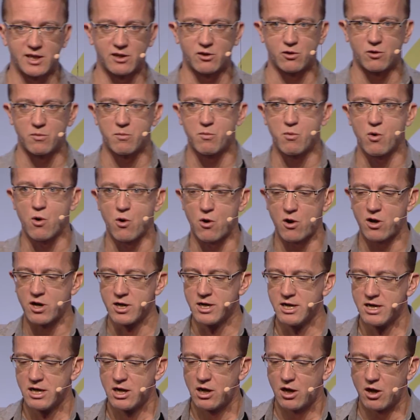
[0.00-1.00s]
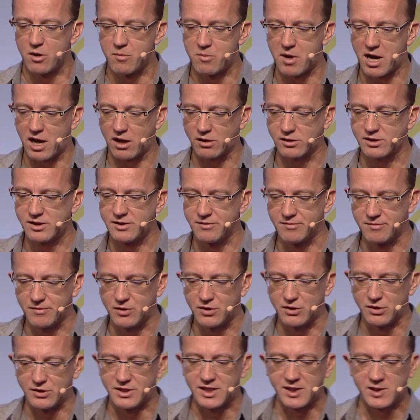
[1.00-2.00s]
are more about
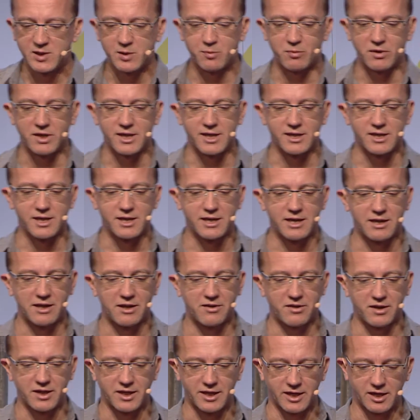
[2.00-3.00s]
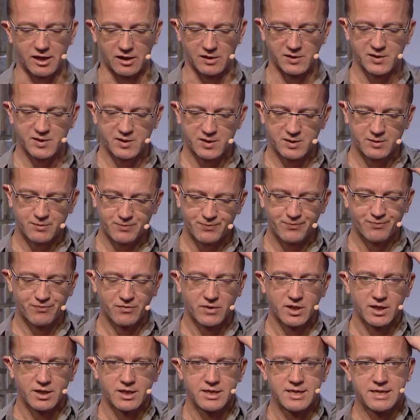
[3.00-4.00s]
the display than anything else.
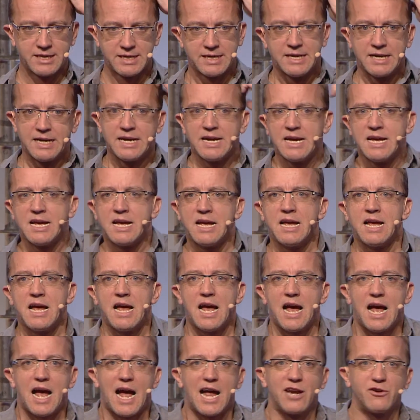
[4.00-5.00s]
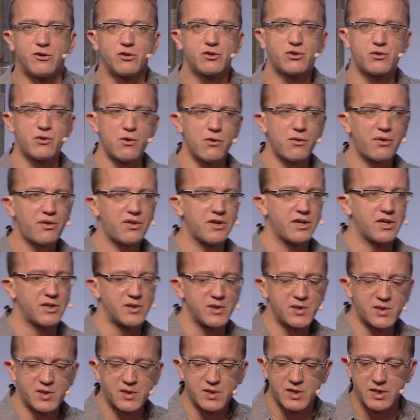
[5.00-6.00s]
And the truth
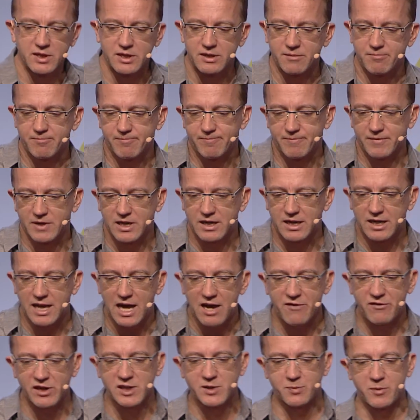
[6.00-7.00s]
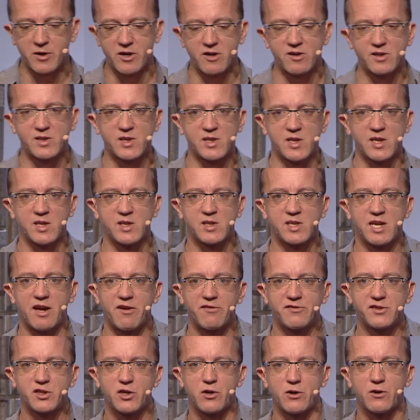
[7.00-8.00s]
is, live experiences
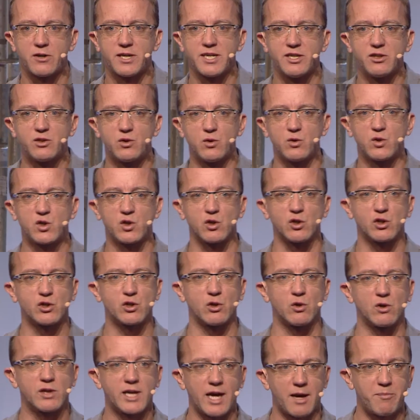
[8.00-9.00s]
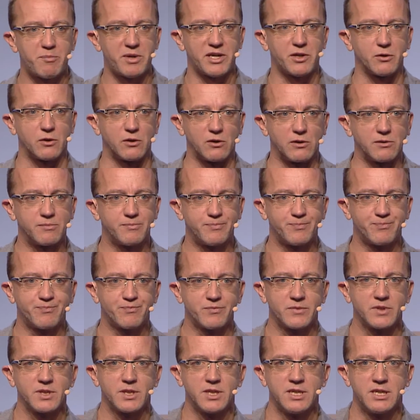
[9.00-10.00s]
have turned into social capital.
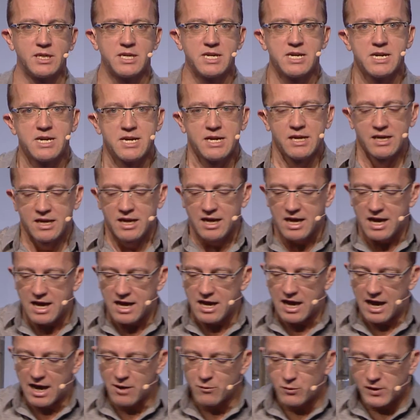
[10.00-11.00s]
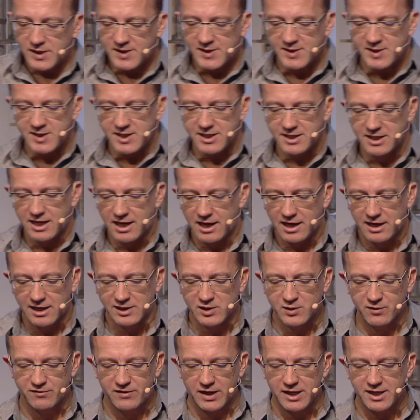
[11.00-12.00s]
And we see that
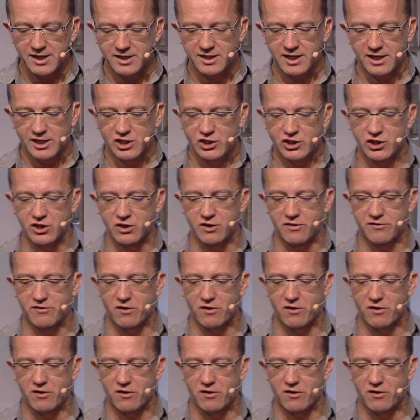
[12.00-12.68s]
as a validation of